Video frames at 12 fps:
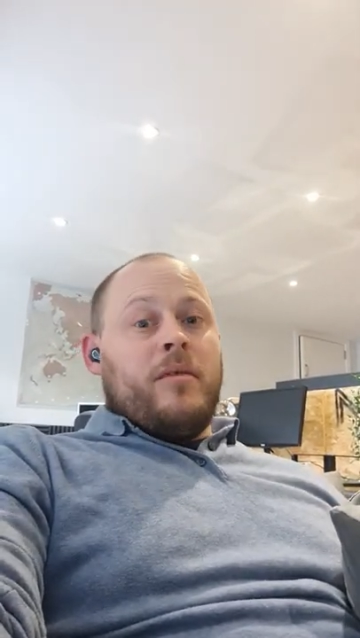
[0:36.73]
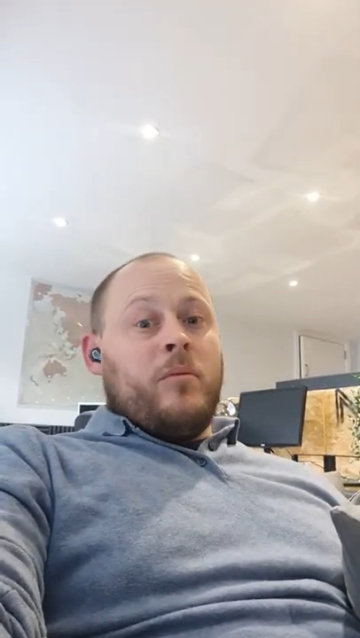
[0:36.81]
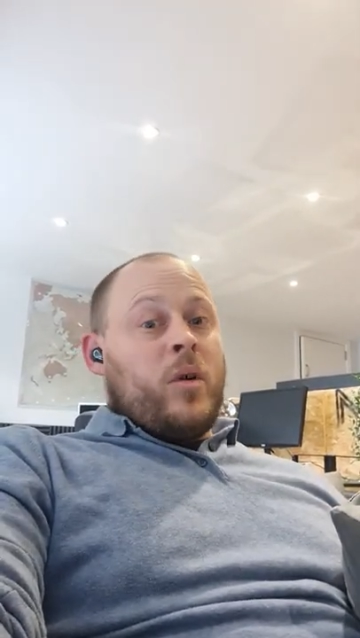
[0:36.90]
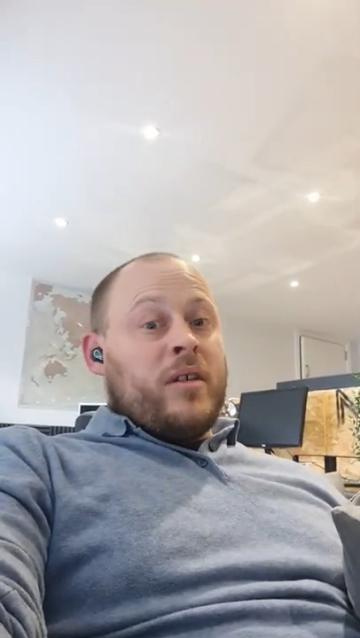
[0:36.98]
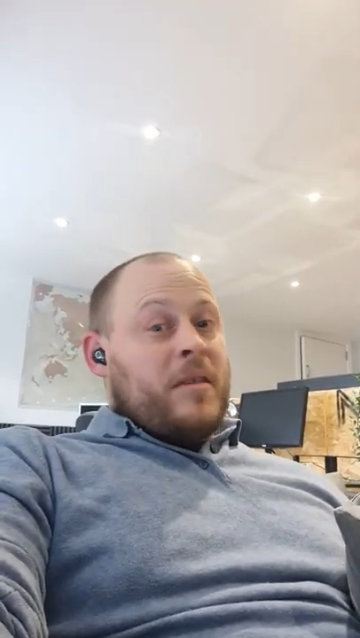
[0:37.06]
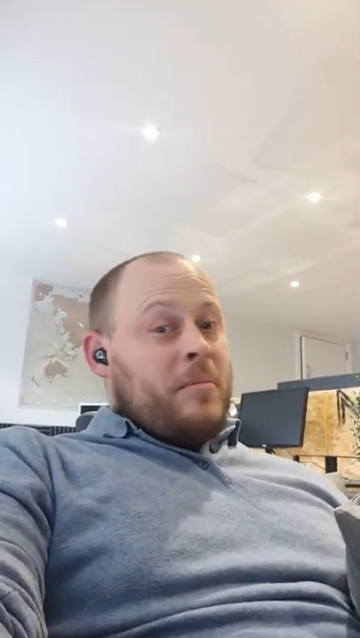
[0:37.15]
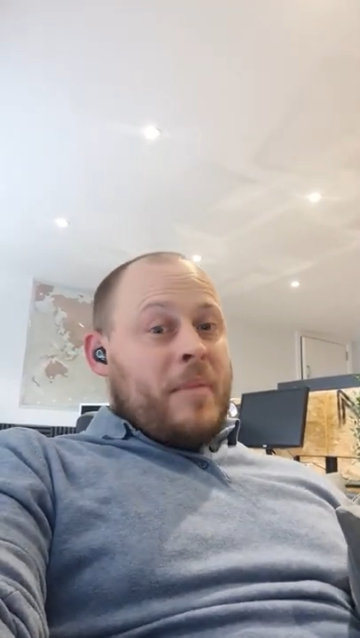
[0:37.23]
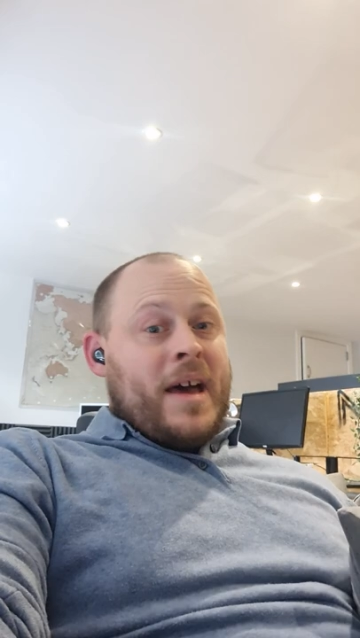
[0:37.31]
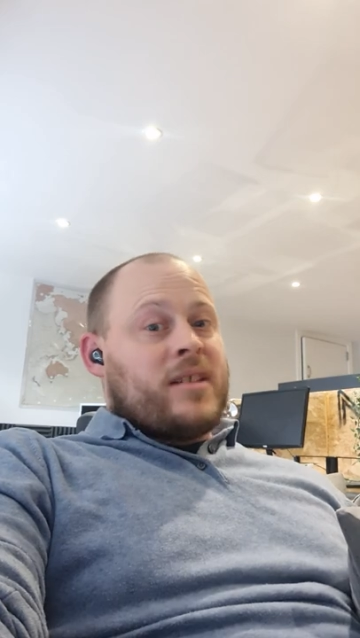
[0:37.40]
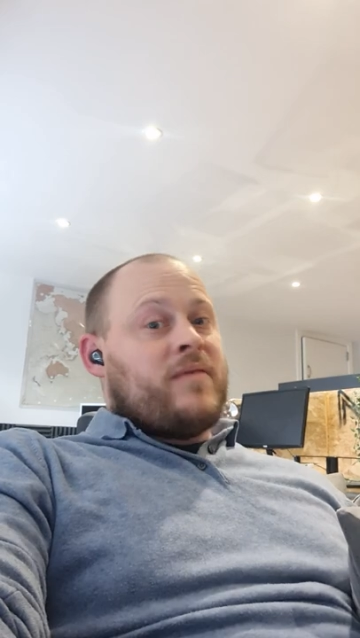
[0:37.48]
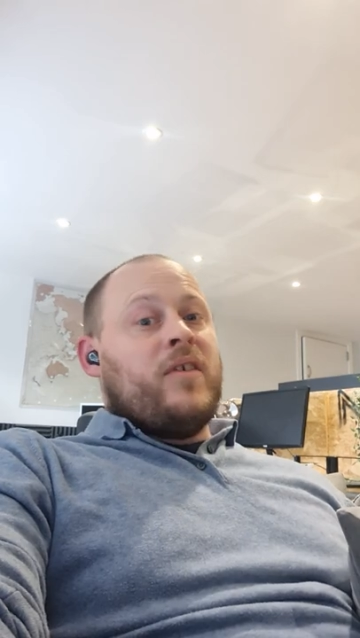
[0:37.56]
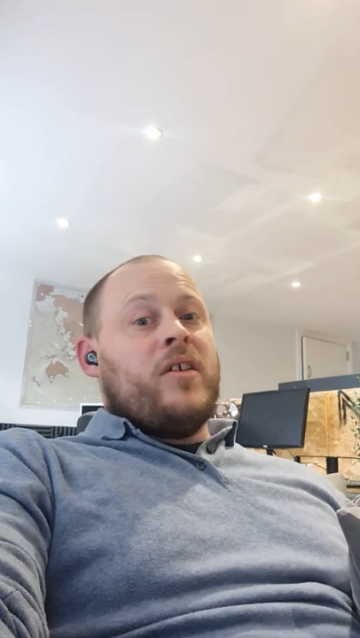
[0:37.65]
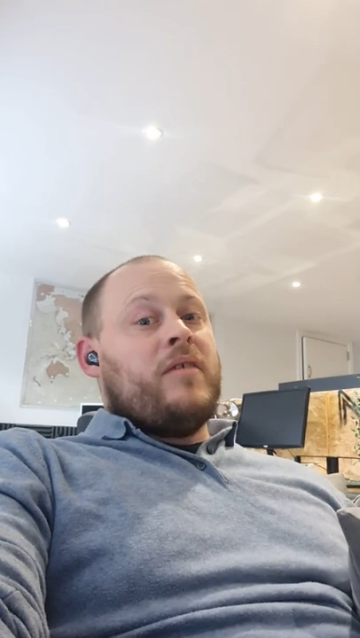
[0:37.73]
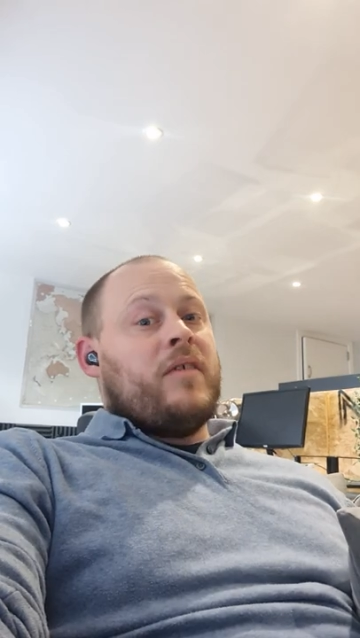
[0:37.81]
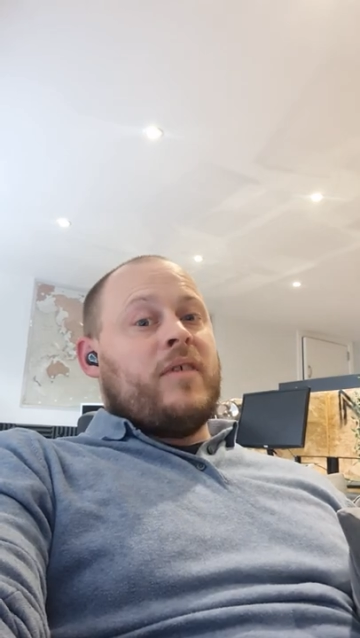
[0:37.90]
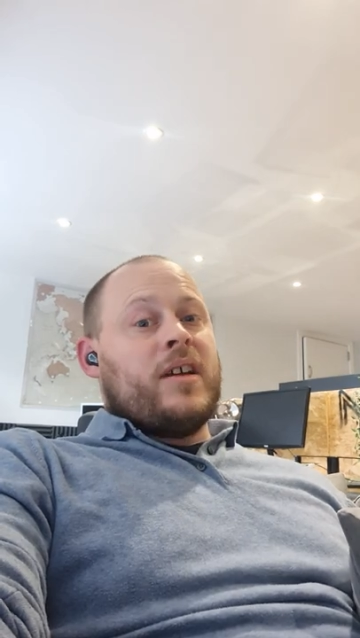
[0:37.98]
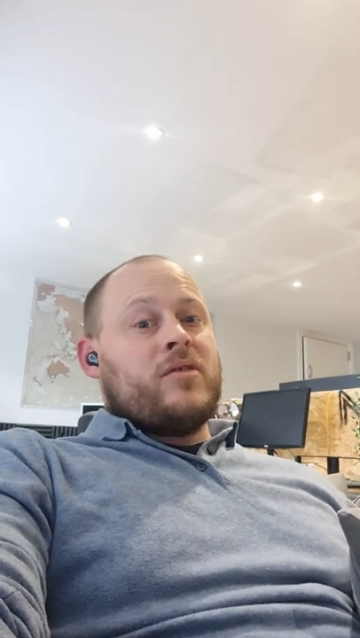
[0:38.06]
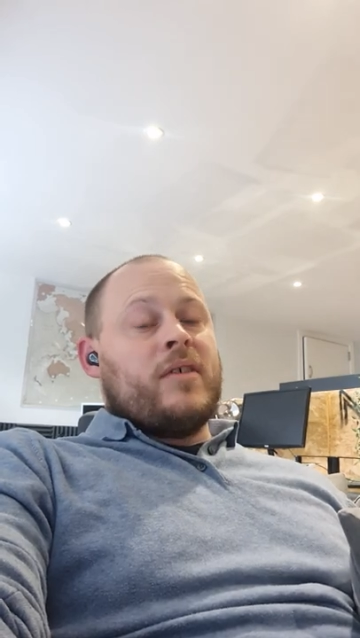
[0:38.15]
one of the best 5-year
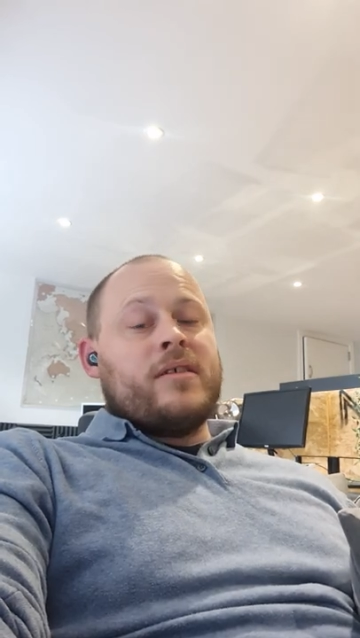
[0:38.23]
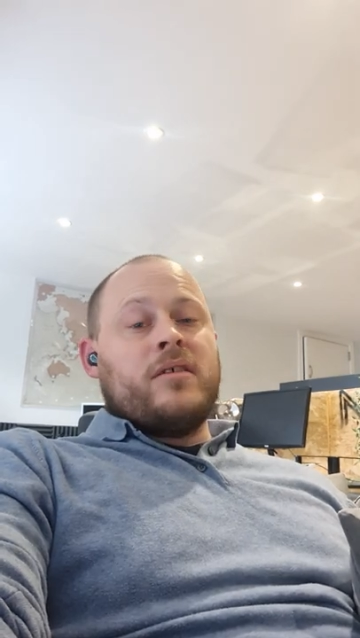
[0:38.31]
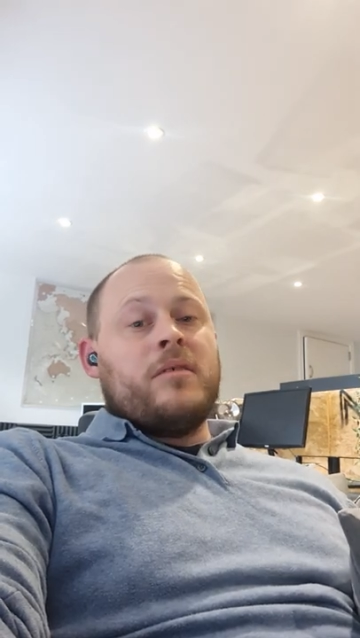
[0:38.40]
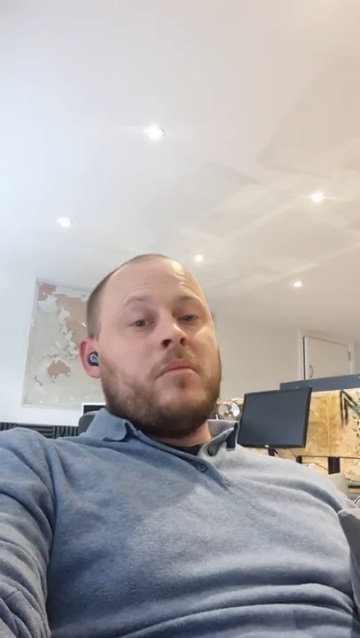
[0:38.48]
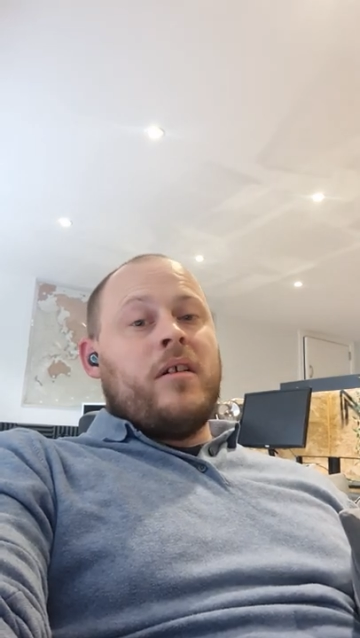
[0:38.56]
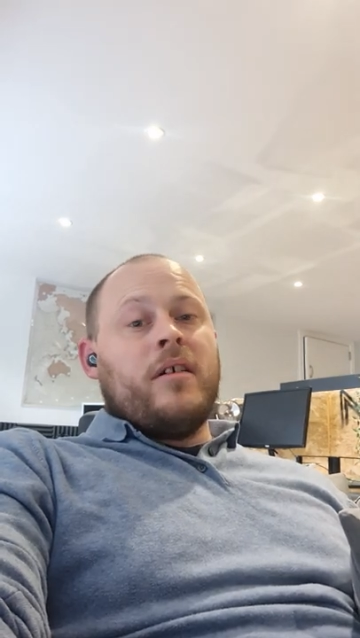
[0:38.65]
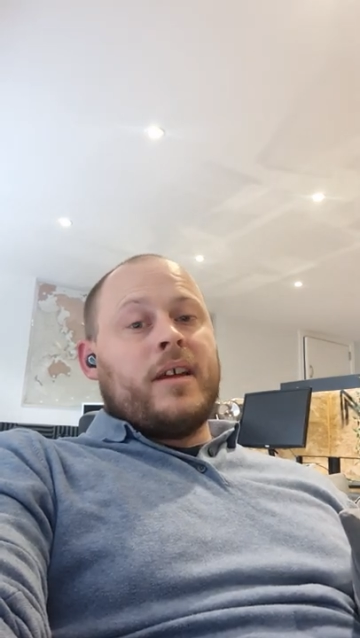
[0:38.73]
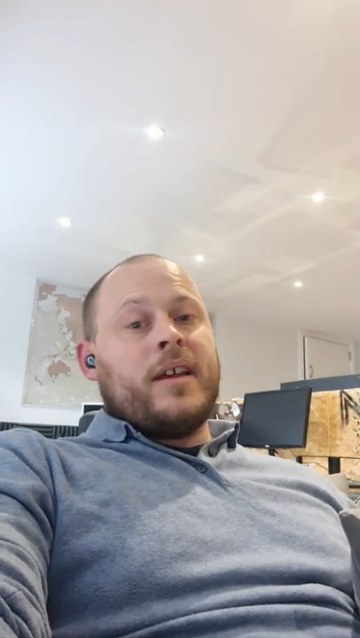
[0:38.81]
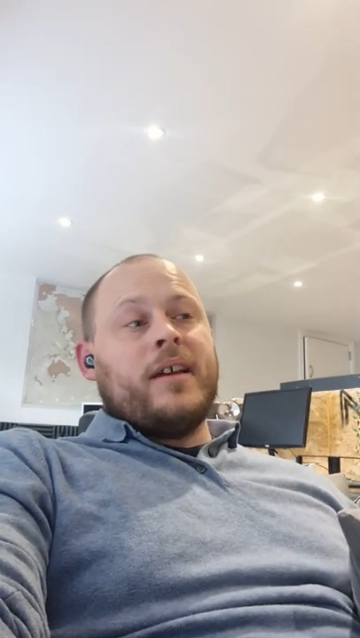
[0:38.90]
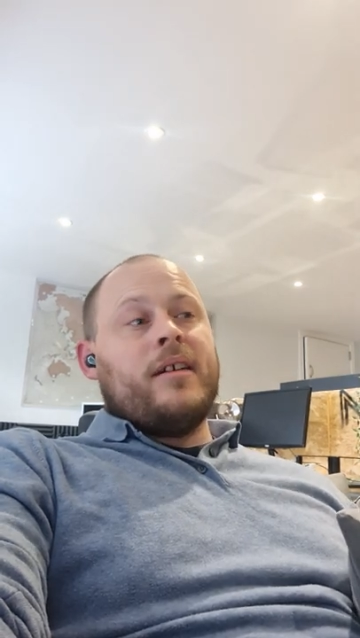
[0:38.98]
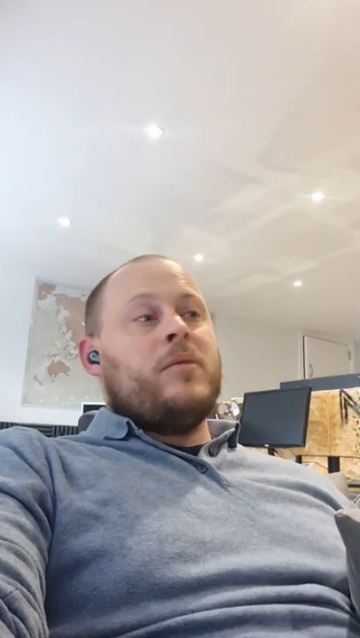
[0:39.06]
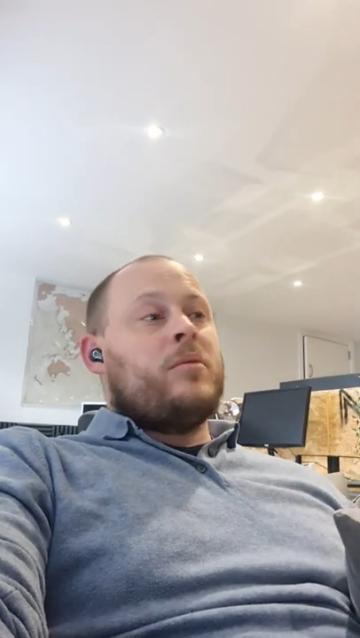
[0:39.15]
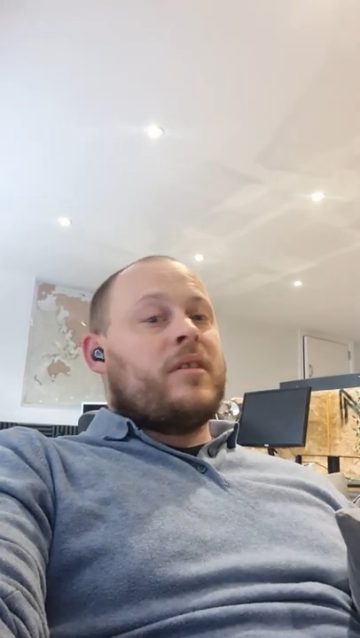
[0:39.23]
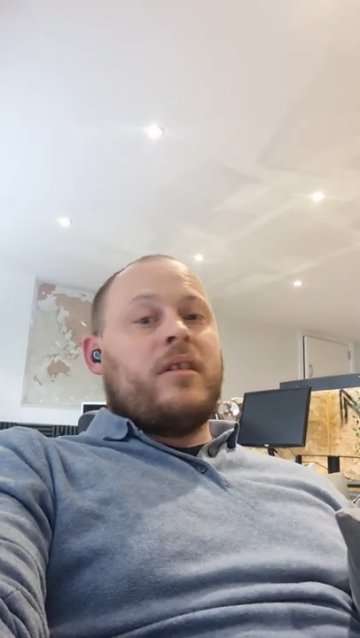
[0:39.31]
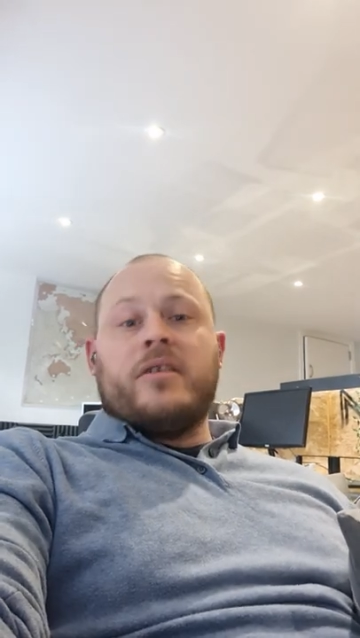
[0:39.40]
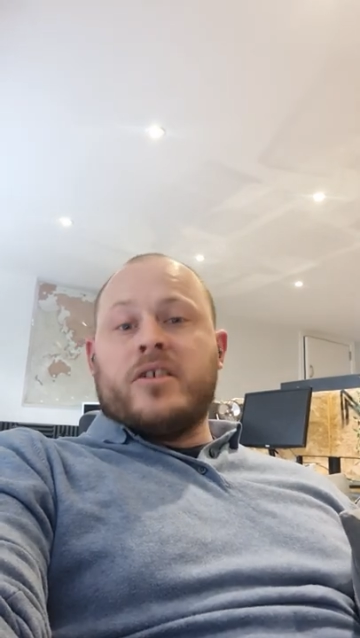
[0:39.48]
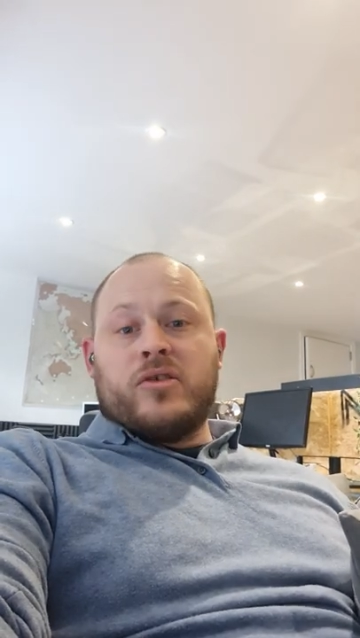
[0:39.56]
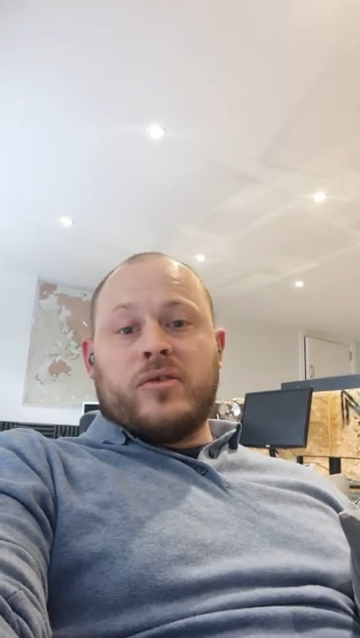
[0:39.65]
fixed rates on the market with a
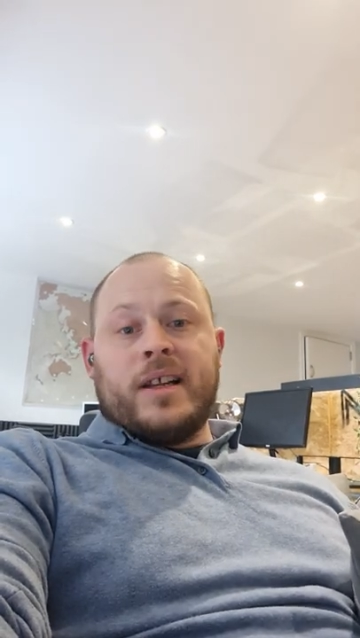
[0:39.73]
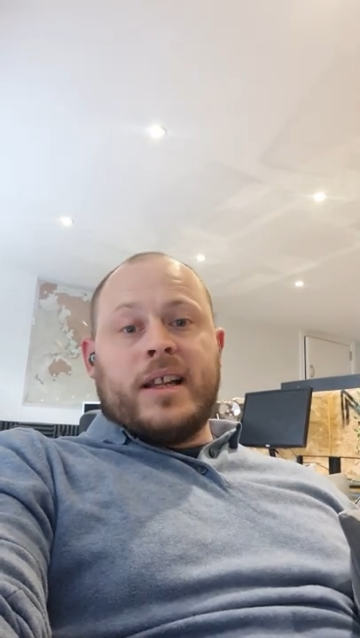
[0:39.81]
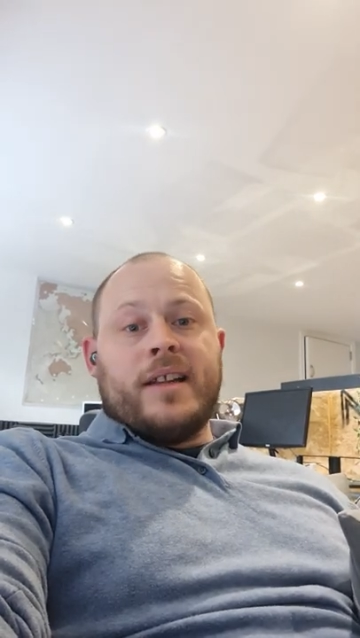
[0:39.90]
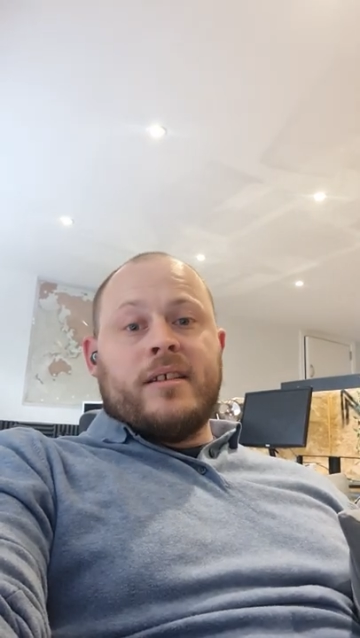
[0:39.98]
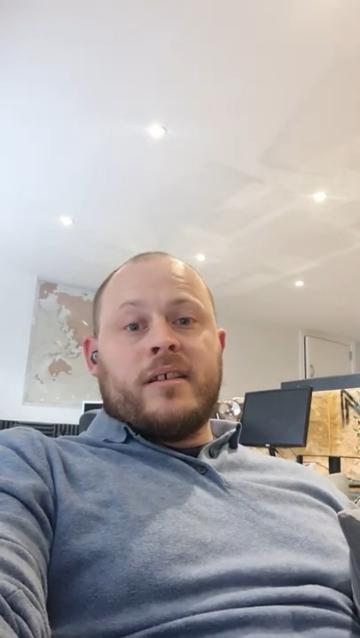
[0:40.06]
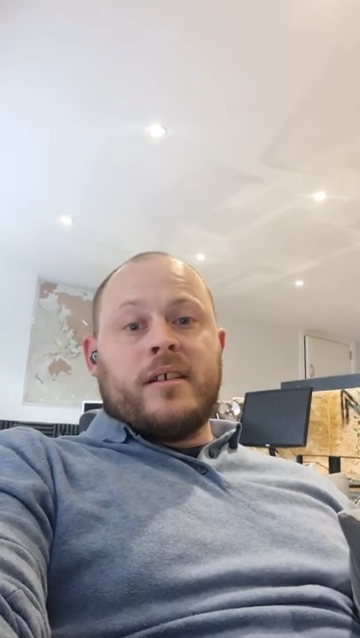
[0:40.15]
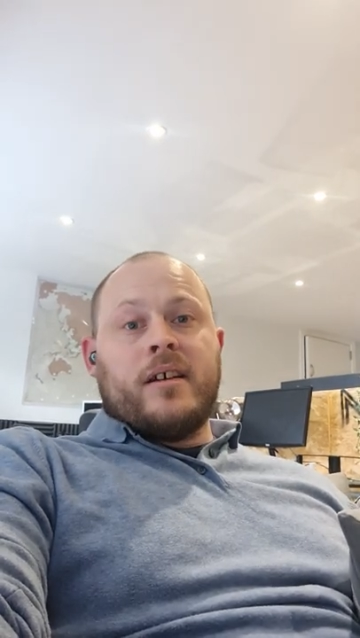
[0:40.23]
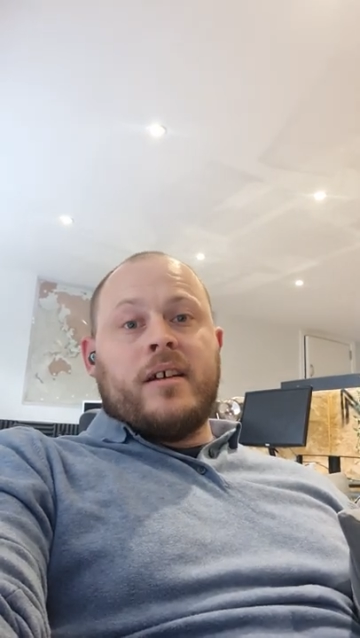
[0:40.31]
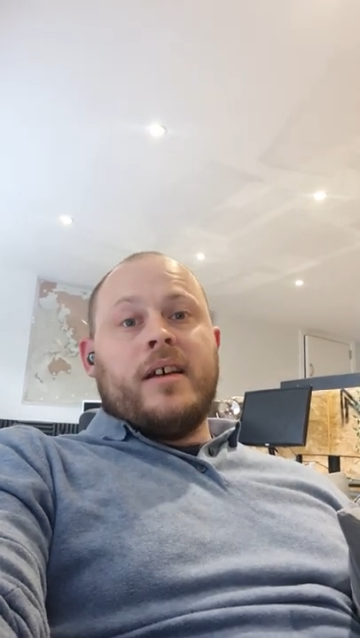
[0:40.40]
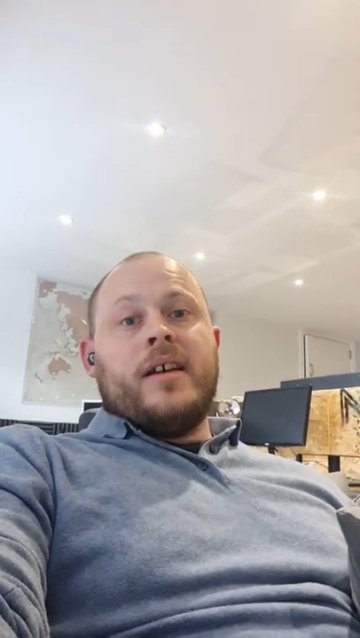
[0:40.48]
high street lender,